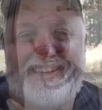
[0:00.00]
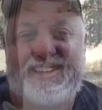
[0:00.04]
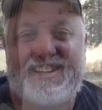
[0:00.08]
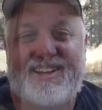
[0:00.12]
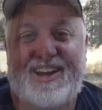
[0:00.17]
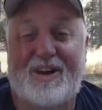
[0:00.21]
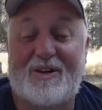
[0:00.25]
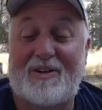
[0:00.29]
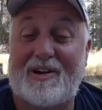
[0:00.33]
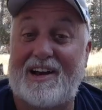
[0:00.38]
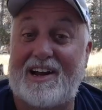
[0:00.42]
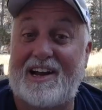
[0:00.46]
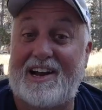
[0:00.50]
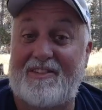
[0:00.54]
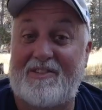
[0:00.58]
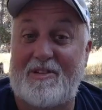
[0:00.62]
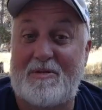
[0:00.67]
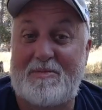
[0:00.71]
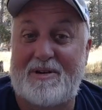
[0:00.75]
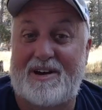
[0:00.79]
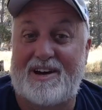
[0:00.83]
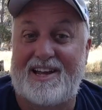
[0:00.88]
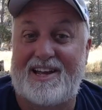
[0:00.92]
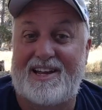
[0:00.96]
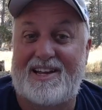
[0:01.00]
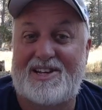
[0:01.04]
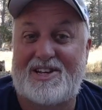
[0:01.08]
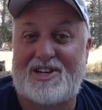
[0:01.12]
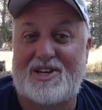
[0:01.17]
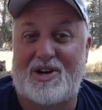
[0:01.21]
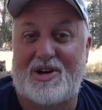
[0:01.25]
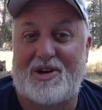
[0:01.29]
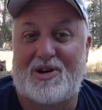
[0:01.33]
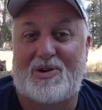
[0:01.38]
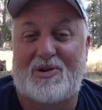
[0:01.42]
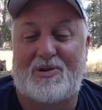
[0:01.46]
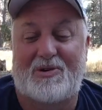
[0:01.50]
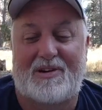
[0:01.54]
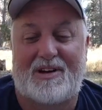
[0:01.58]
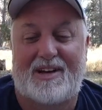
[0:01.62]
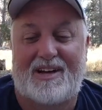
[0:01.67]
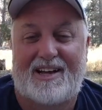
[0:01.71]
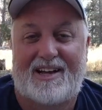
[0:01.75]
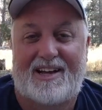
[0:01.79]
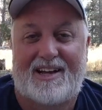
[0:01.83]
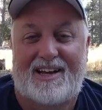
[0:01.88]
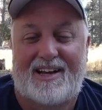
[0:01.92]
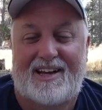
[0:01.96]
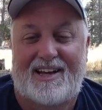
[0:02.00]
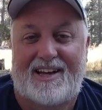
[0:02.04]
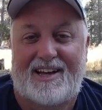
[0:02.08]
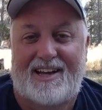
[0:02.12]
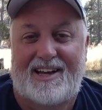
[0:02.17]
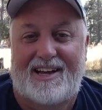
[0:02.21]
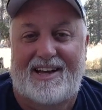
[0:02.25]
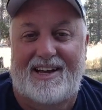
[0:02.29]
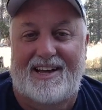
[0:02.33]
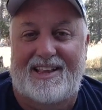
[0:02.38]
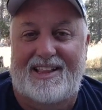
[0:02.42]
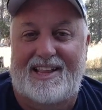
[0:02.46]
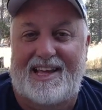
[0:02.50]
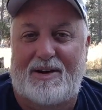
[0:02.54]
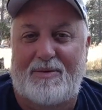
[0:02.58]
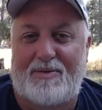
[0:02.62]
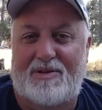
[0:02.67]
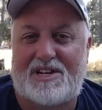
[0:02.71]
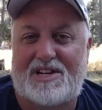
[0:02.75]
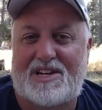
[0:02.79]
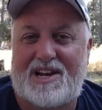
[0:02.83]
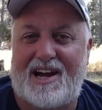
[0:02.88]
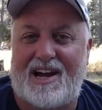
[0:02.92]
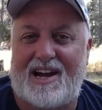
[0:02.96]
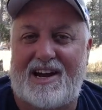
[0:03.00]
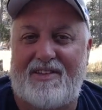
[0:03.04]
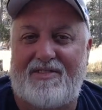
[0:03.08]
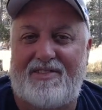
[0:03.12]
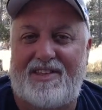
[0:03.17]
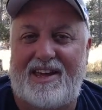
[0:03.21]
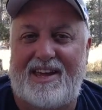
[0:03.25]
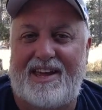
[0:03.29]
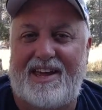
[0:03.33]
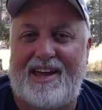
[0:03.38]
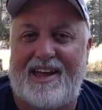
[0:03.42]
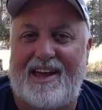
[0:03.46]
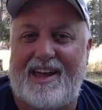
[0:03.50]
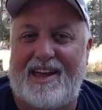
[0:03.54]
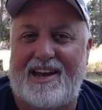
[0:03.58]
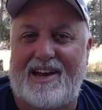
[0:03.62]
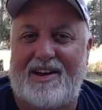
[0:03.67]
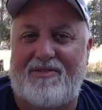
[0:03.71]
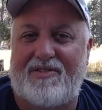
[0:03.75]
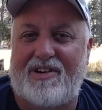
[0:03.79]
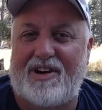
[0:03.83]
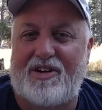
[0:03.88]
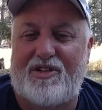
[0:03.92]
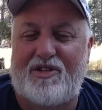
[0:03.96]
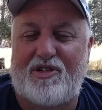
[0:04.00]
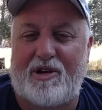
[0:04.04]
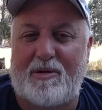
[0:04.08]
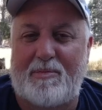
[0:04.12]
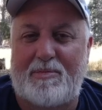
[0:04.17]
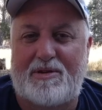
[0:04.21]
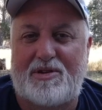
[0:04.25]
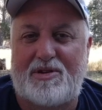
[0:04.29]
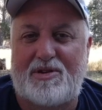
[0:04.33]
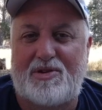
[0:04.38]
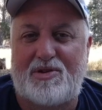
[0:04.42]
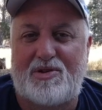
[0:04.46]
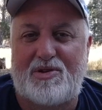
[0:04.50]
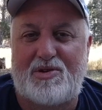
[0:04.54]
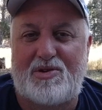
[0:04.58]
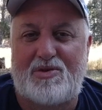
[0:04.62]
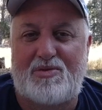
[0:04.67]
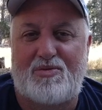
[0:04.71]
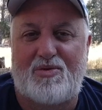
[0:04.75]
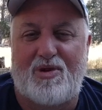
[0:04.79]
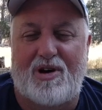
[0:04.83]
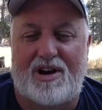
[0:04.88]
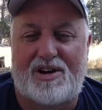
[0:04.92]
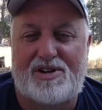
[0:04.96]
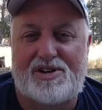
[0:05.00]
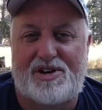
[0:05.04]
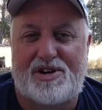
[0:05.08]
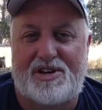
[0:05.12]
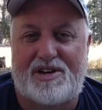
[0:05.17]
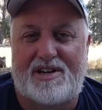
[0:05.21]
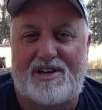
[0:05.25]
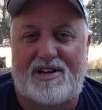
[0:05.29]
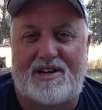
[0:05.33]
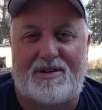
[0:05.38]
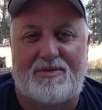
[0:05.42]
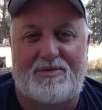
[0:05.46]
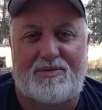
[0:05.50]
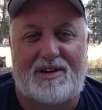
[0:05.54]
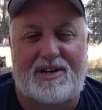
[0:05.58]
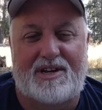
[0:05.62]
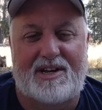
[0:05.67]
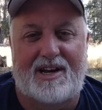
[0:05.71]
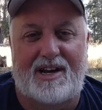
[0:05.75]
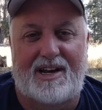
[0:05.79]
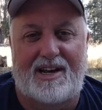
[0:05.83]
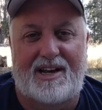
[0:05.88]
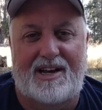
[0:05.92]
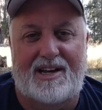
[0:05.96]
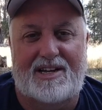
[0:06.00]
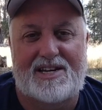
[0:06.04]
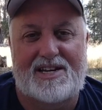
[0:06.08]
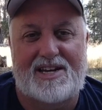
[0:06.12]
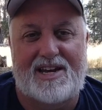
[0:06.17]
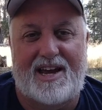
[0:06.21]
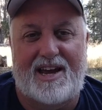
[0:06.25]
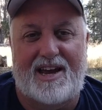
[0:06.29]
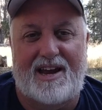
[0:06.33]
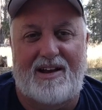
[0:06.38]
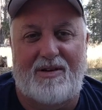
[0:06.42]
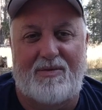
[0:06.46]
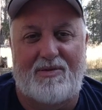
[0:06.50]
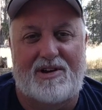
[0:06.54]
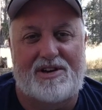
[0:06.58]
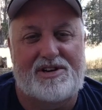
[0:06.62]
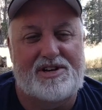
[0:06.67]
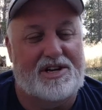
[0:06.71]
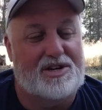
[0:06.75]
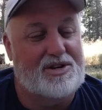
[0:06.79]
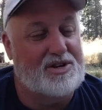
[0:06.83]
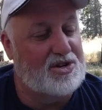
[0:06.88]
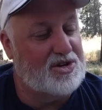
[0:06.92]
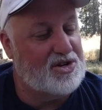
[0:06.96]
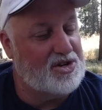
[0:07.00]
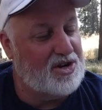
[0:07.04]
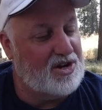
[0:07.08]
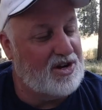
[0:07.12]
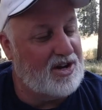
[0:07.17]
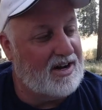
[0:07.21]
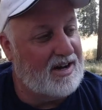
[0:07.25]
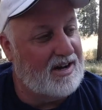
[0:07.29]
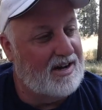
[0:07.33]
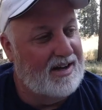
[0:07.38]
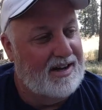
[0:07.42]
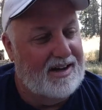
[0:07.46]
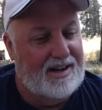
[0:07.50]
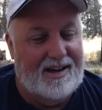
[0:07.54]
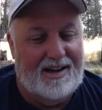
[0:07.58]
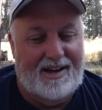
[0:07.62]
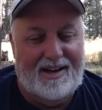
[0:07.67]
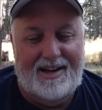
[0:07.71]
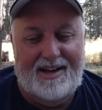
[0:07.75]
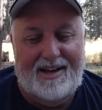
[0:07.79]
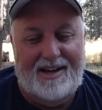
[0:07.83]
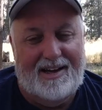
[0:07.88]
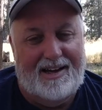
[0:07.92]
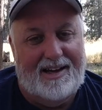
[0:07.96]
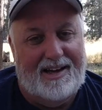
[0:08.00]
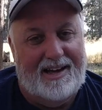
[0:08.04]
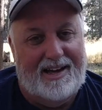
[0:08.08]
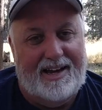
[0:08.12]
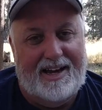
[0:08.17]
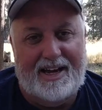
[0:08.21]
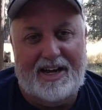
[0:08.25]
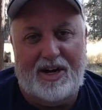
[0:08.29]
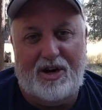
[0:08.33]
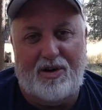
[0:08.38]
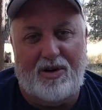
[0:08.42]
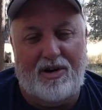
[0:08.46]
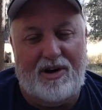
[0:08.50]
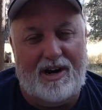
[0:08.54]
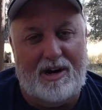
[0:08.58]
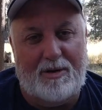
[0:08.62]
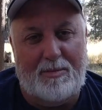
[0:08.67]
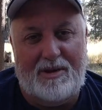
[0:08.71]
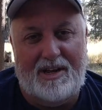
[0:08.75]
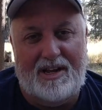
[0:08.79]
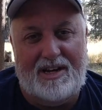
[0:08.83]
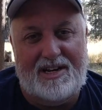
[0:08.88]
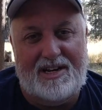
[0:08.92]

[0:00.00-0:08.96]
All right, everybody. So that was kind of the end of our trip to Washington. We did a little Seattle, which, as you saw, incredibly